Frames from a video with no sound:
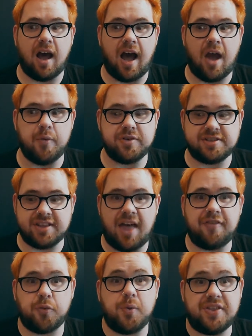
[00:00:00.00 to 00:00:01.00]
I was just
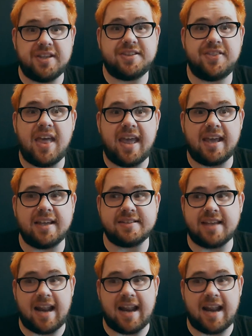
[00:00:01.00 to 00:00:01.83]
left with these things,